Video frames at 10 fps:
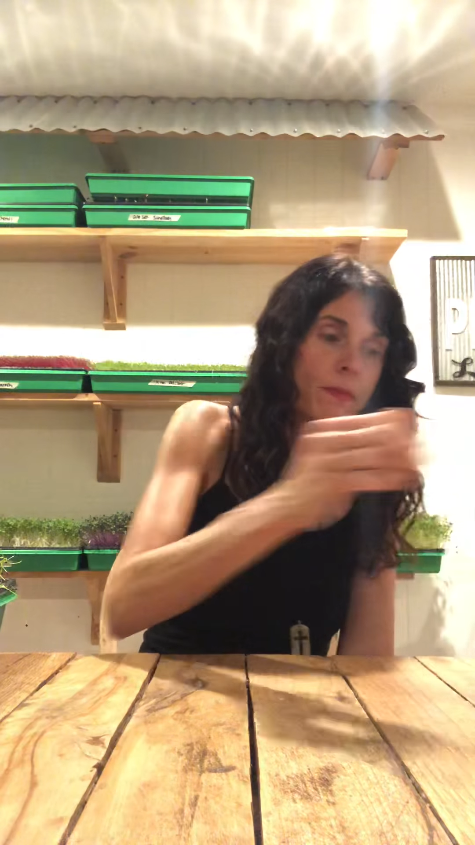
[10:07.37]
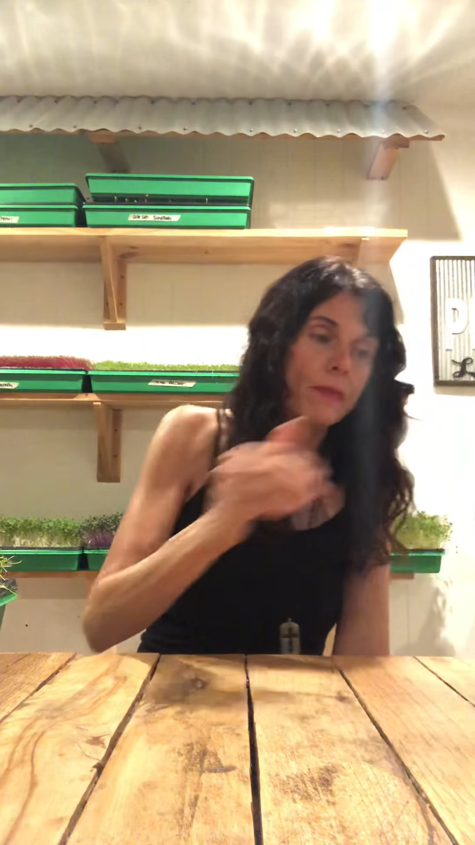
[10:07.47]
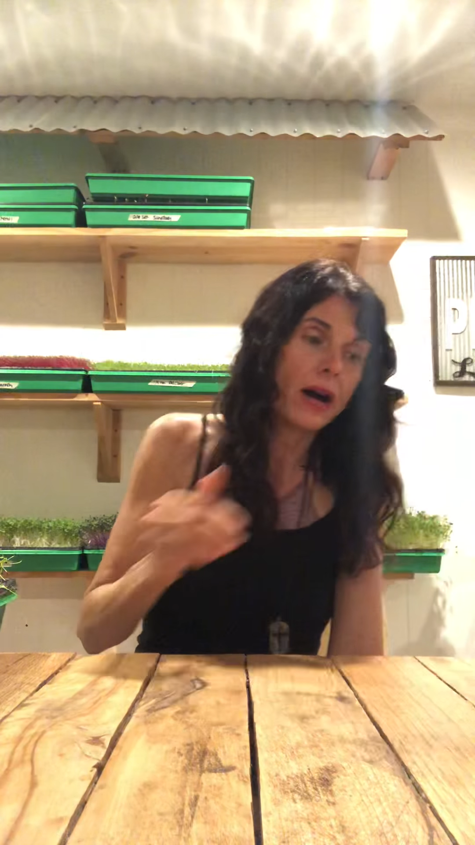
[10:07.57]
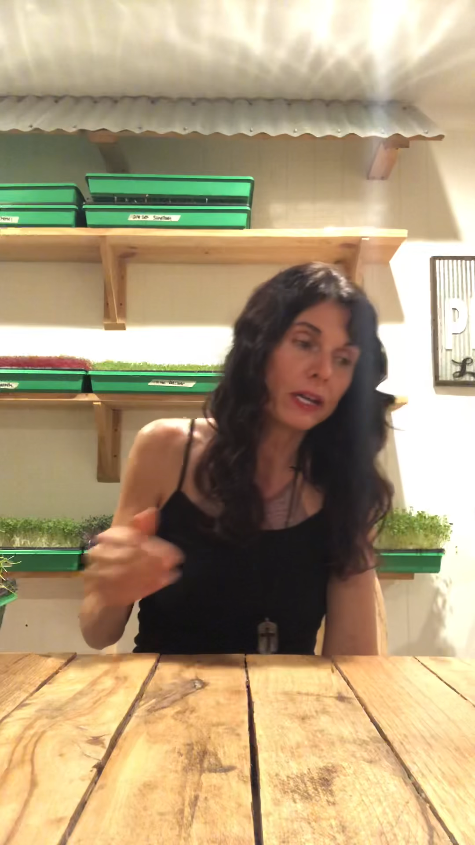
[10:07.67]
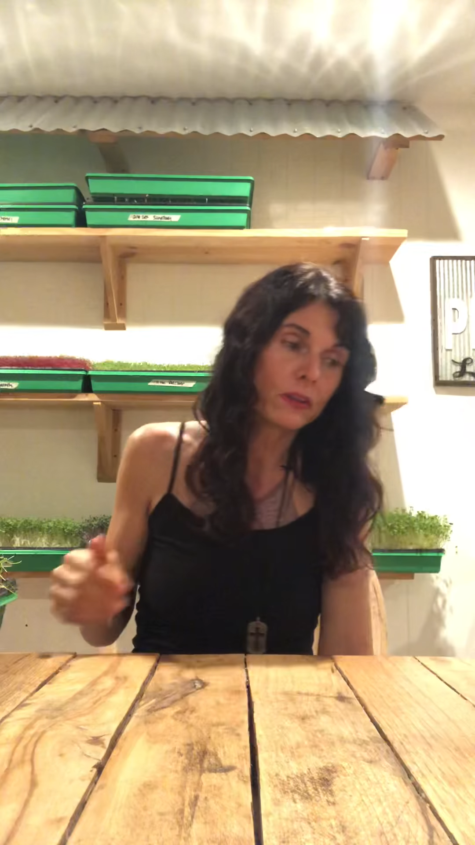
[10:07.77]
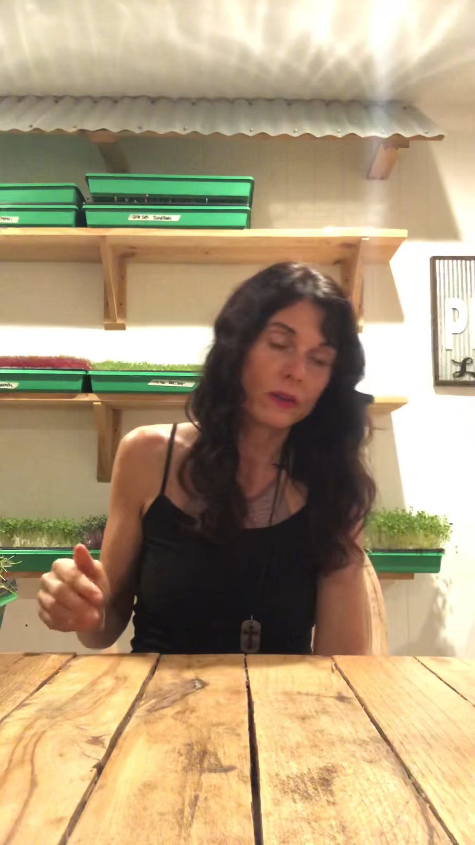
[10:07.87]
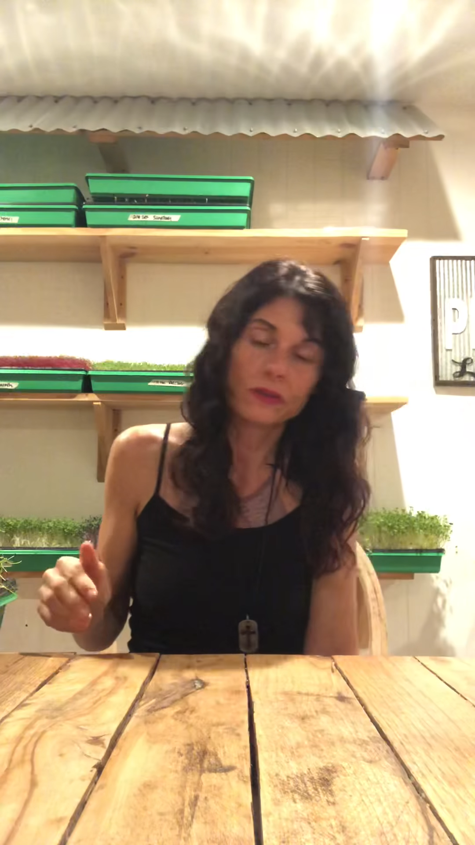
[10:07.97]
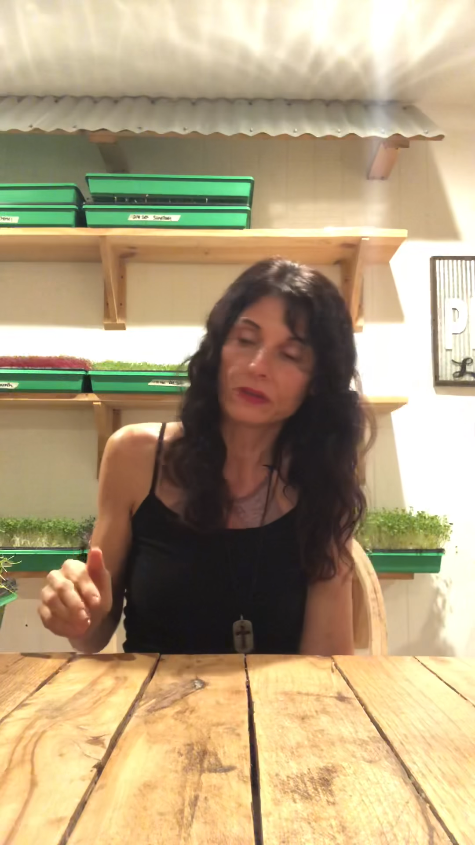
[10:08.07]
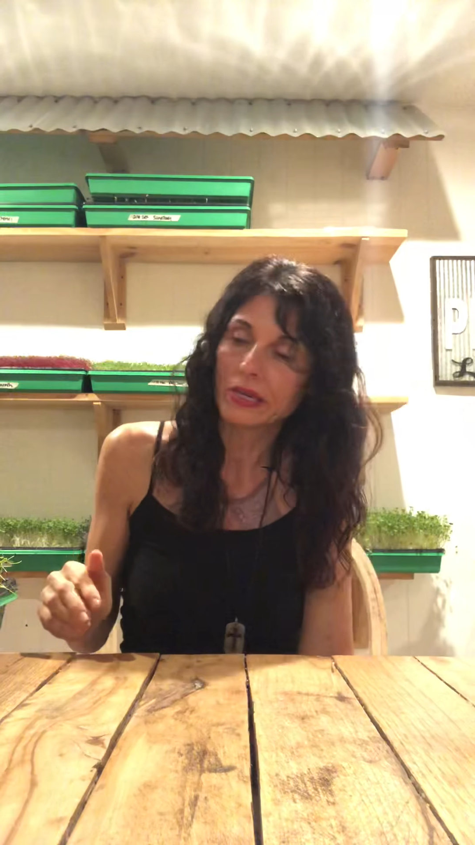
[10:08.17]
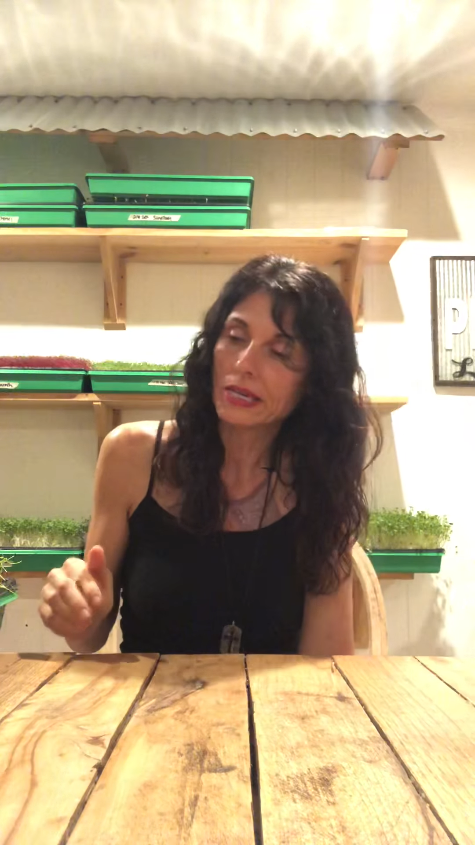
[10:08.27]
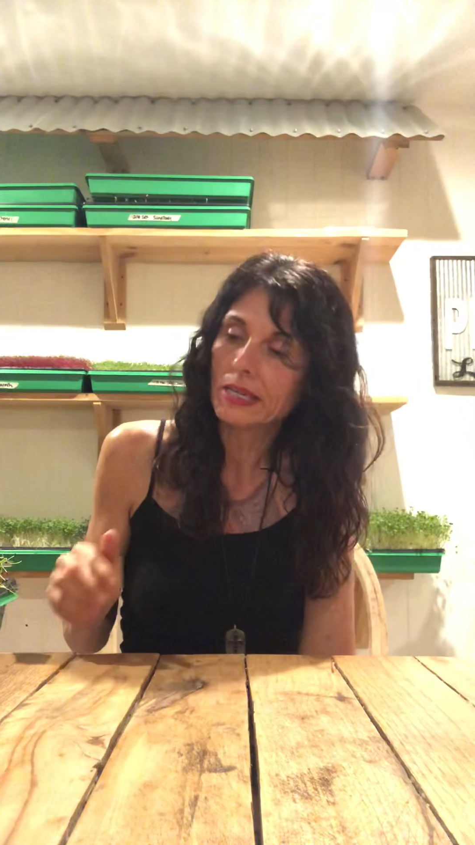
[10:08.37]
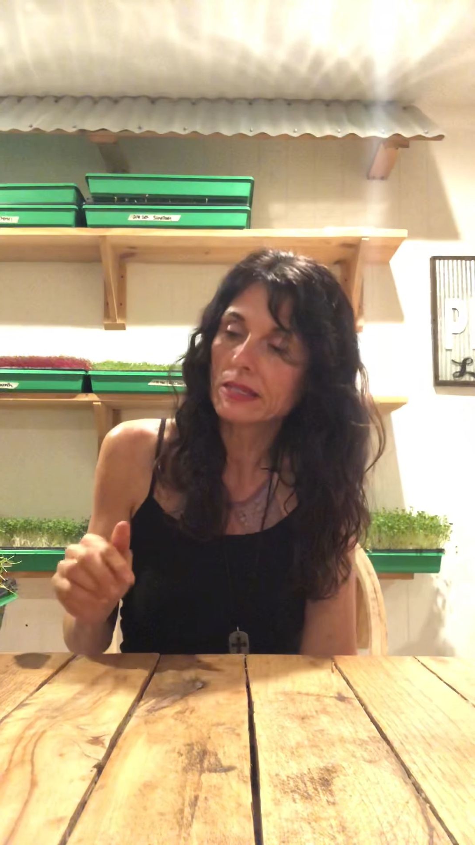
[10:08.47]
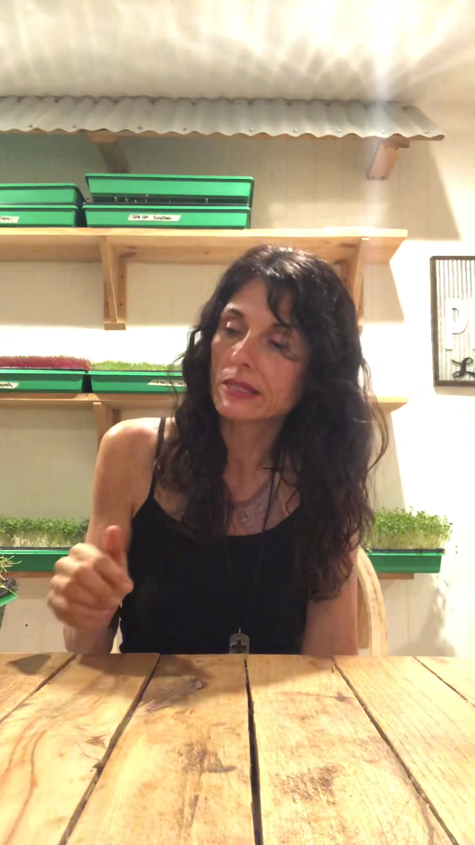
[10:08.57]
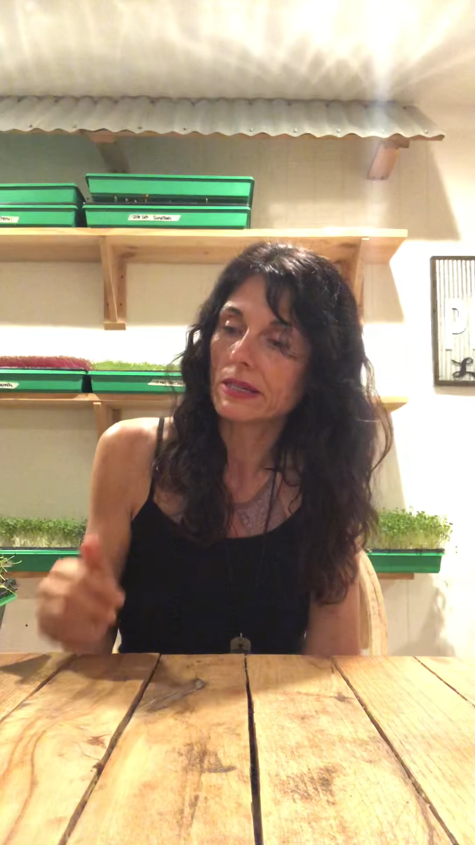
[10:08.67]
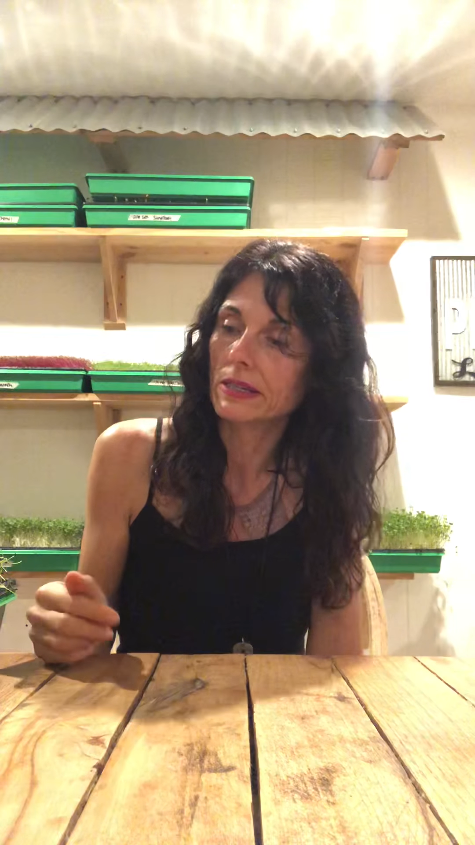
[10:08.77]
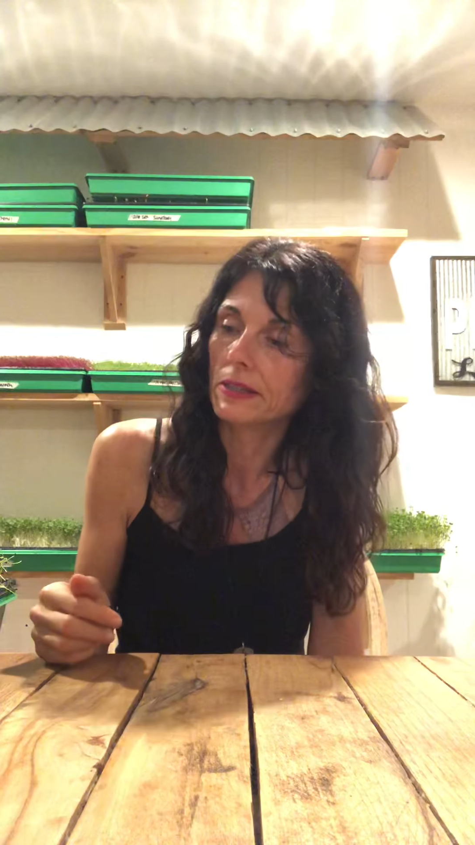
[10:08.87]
microgreens,